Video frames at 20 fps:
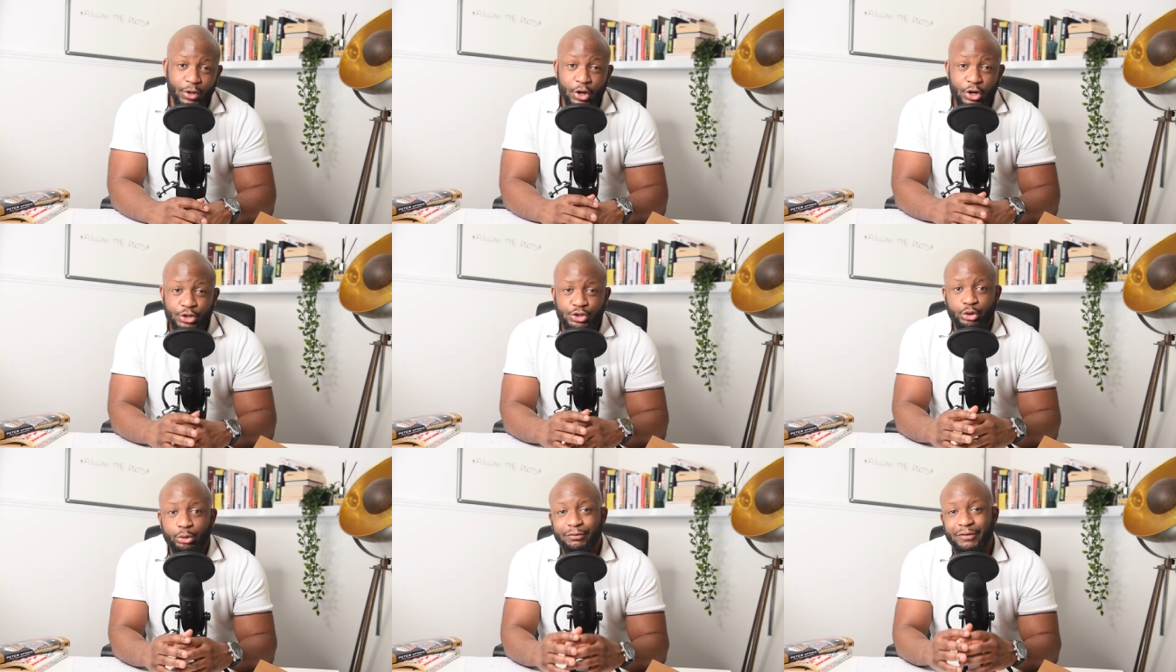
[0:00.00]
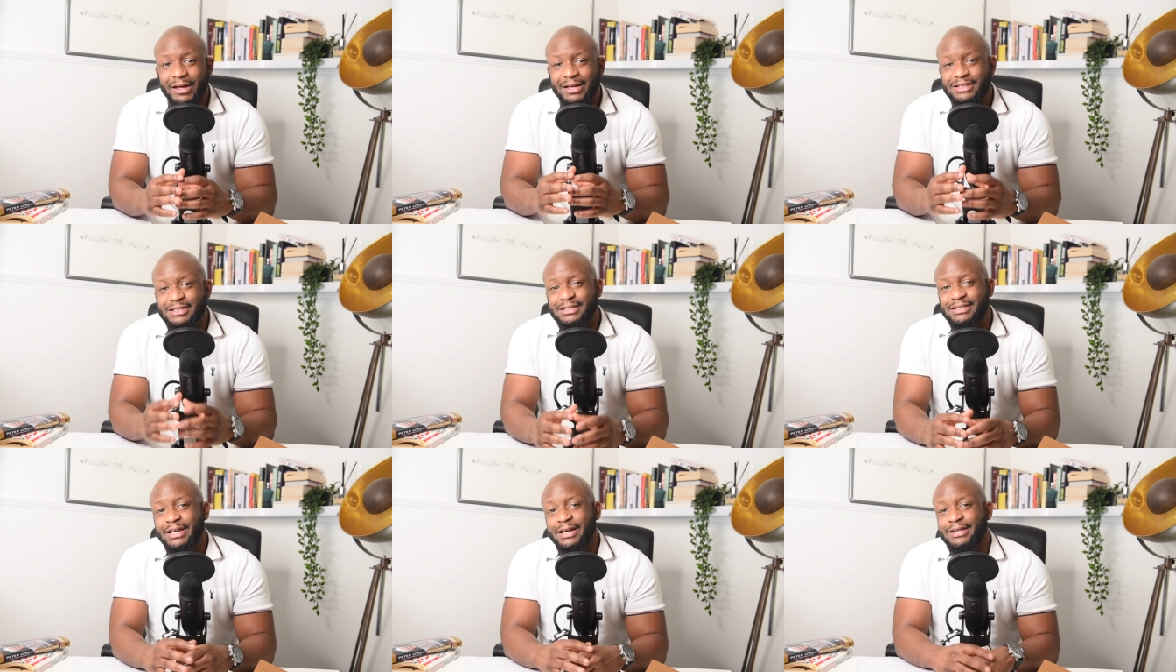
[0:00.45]
So with that
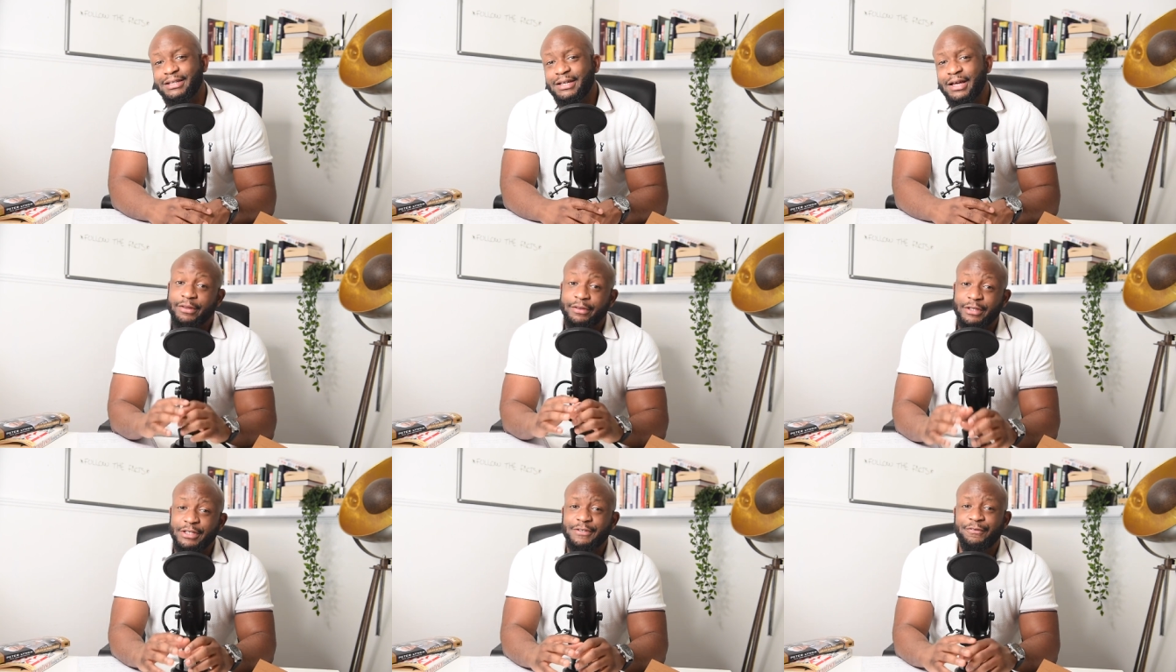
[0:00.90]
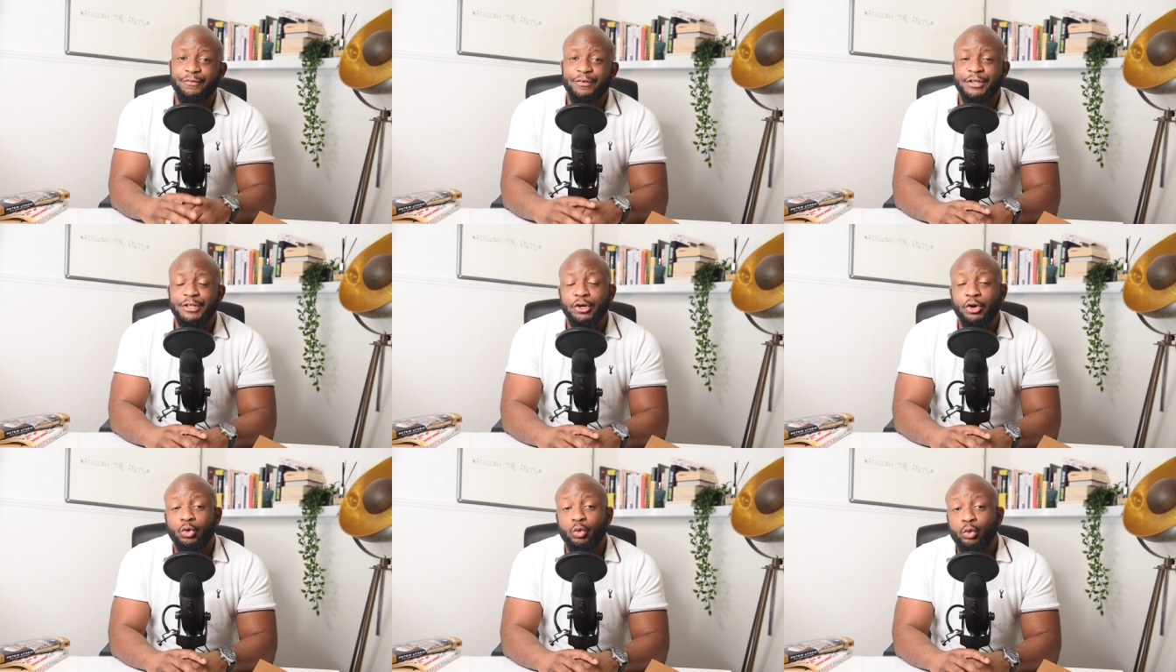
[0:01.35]
said, this
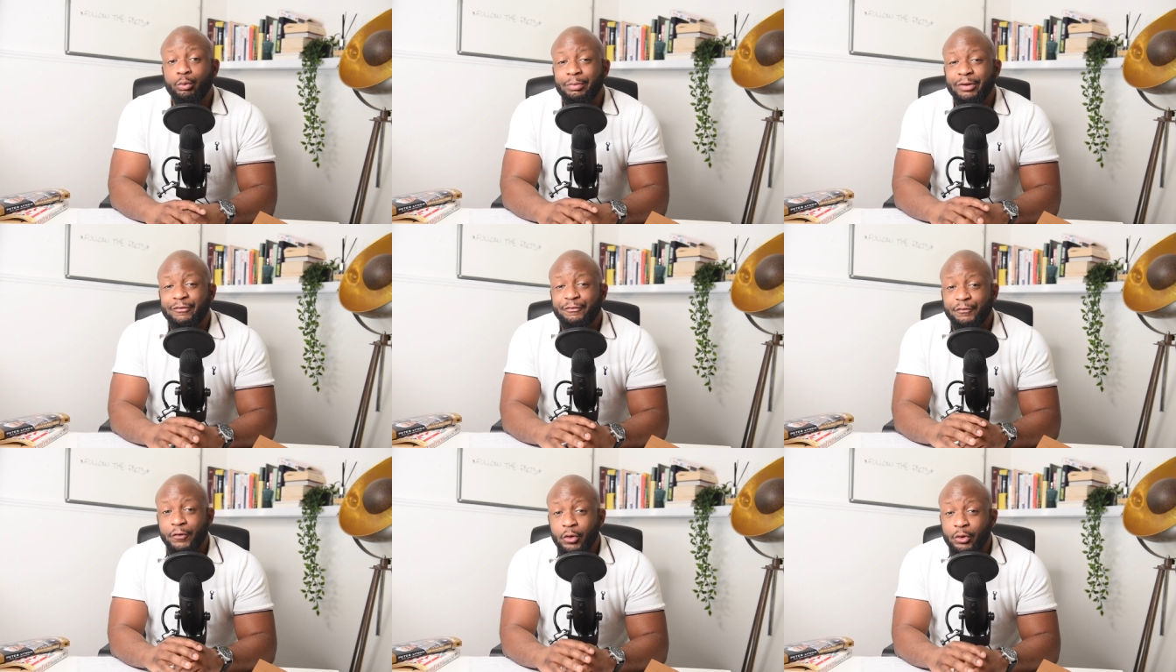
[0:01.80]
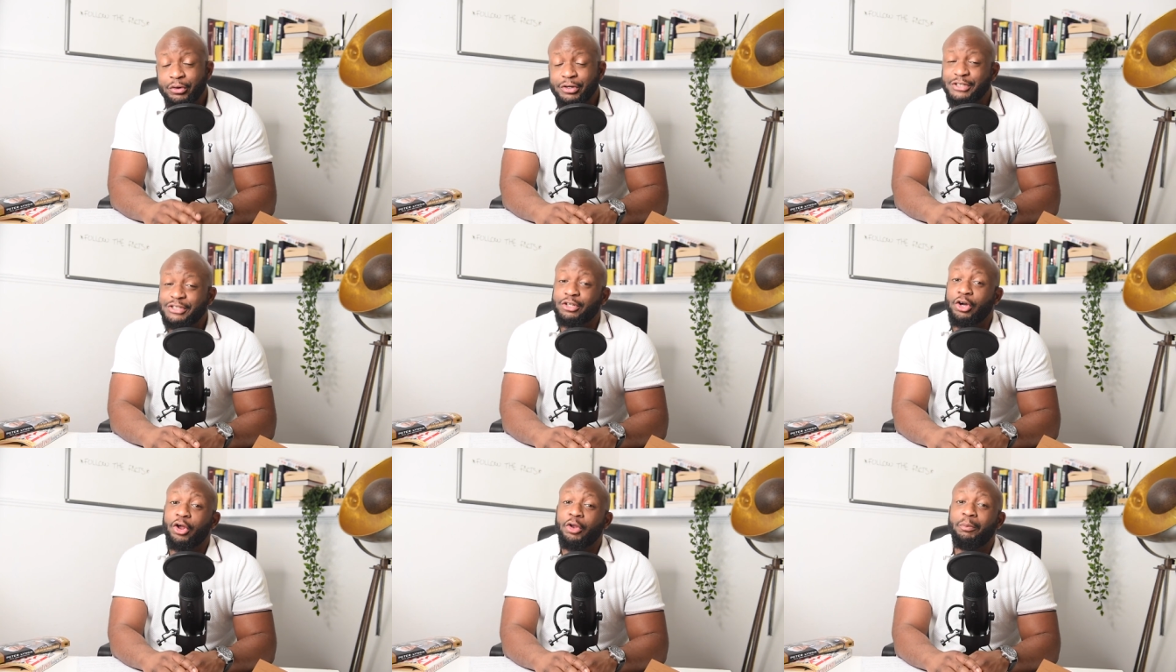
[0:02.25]
video will be
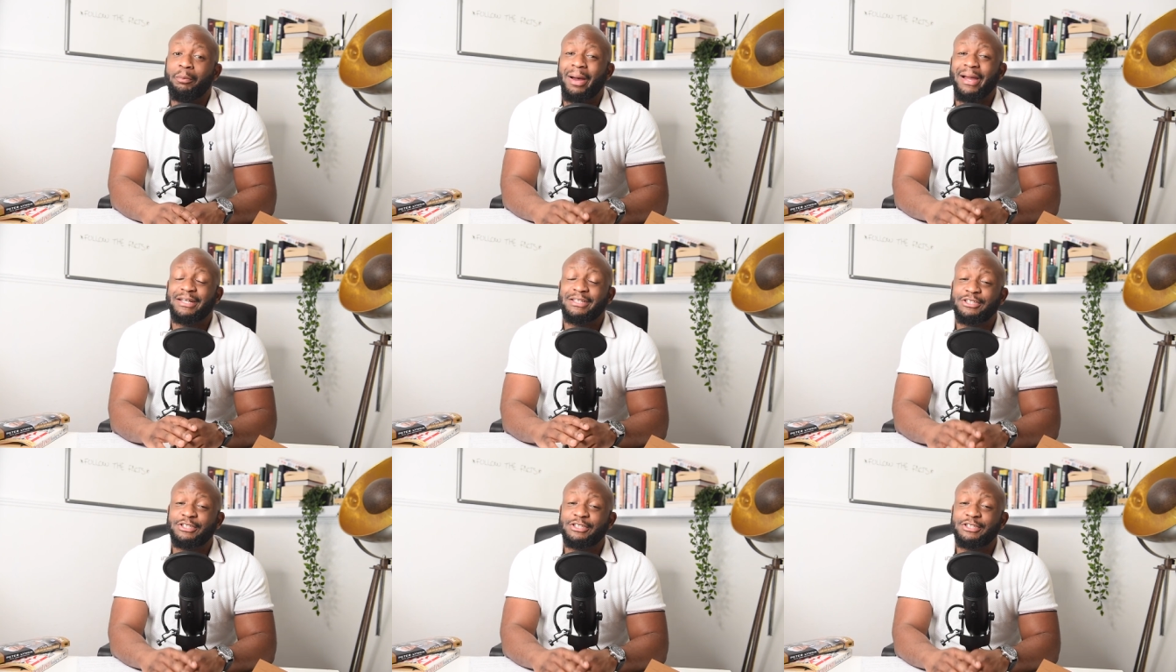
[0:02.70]
focused on my